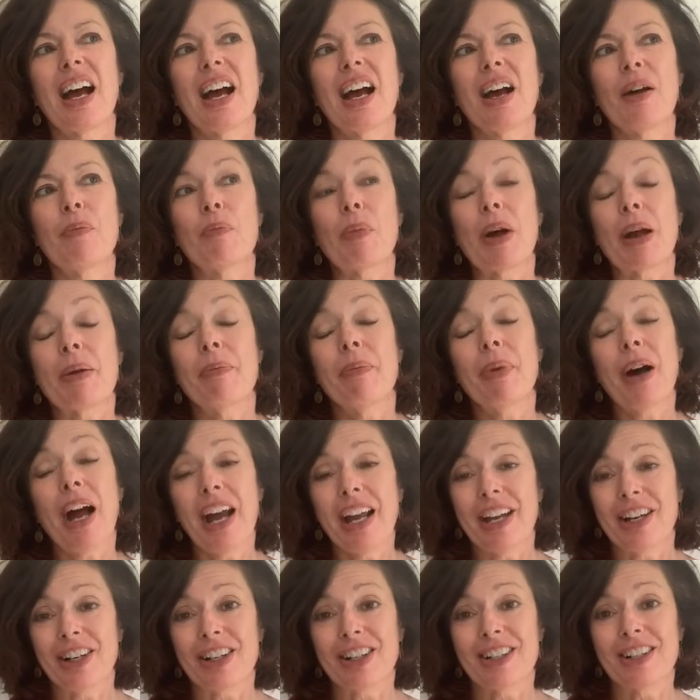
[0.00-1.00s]
my
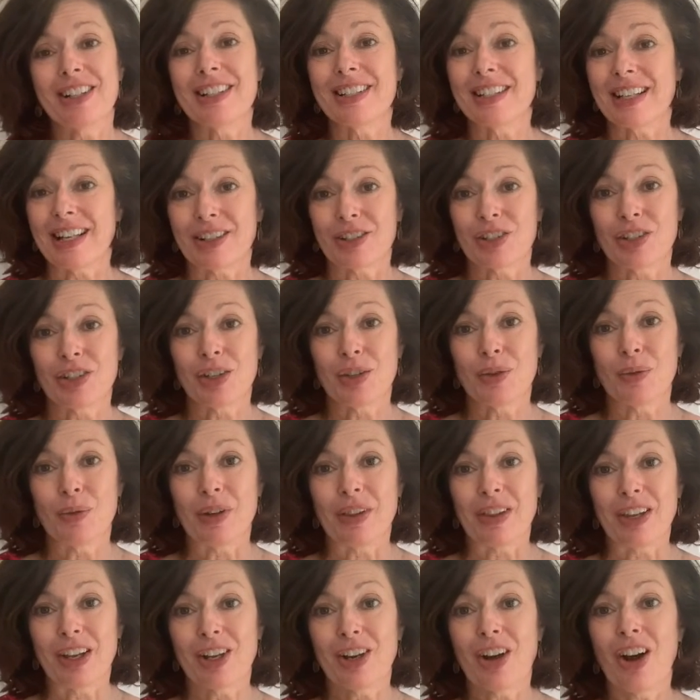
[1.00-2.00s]
buyer is actually the
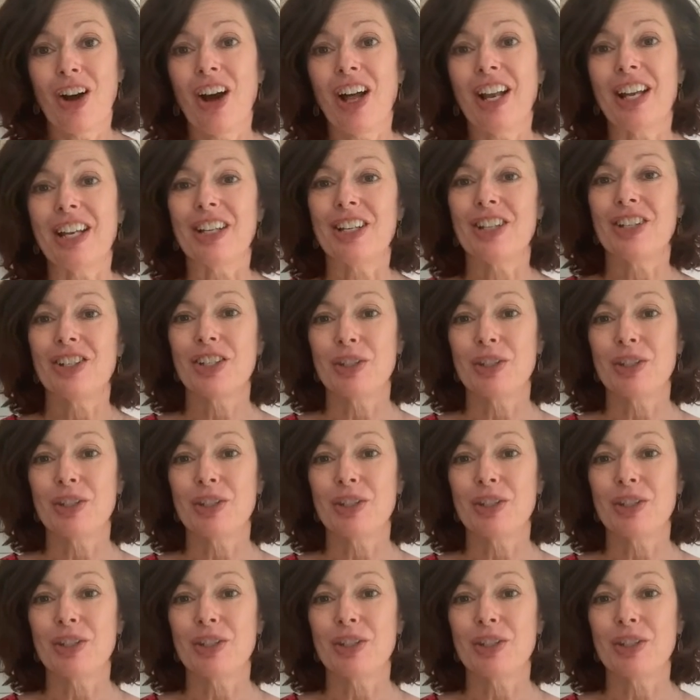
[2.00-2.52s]
one that caught it.